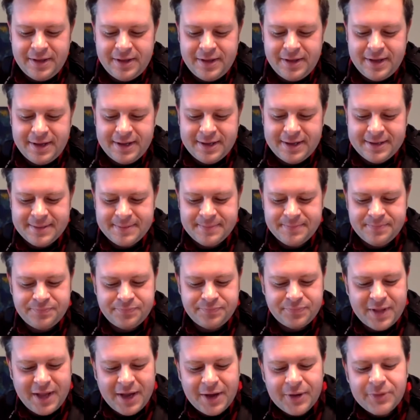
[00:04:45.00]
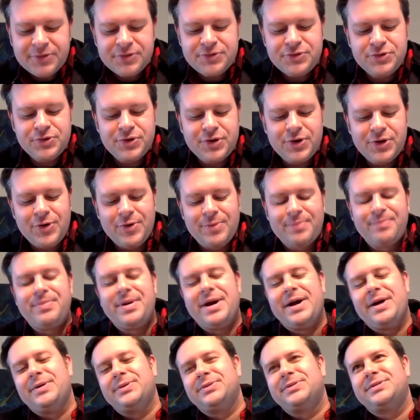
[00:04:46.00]
How did you go
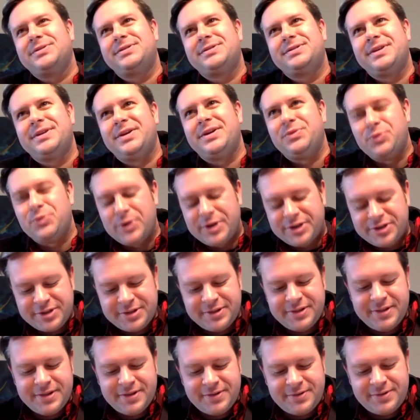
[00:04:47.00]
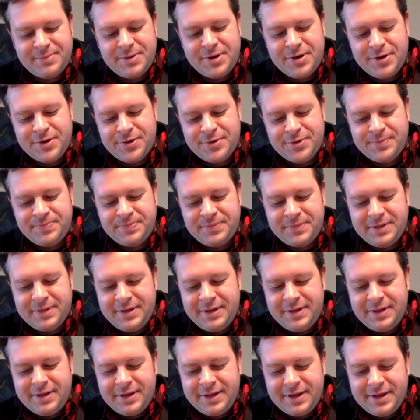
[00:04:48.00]
about enriching this poem?
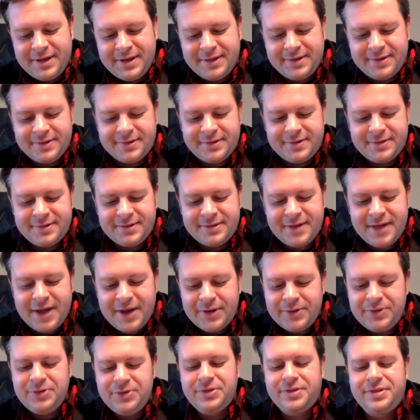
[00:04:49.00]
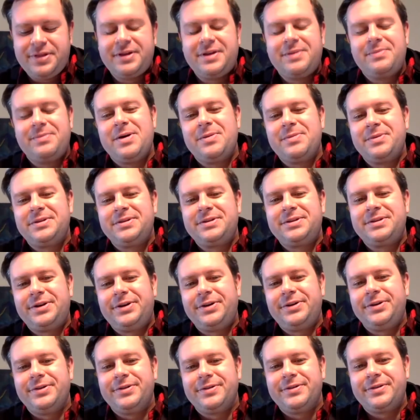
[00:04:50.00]
And how do you think about
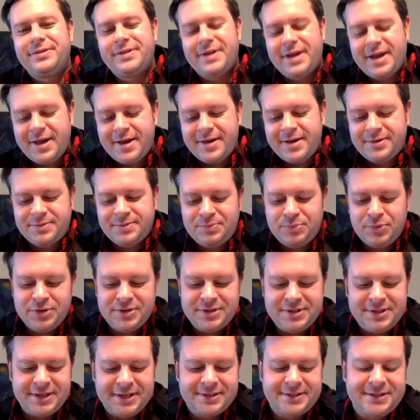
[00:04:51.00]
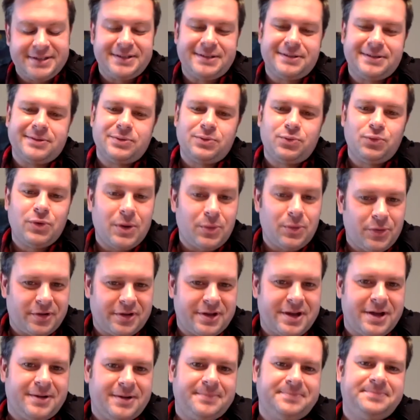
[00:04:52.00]
materials as predicting what will
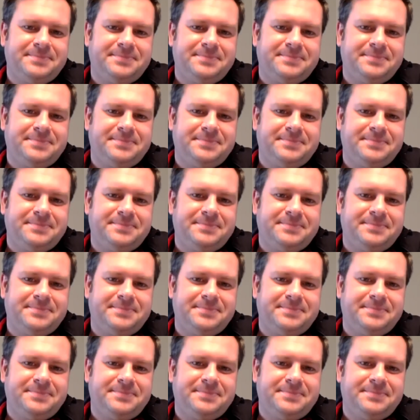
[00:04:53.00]
come?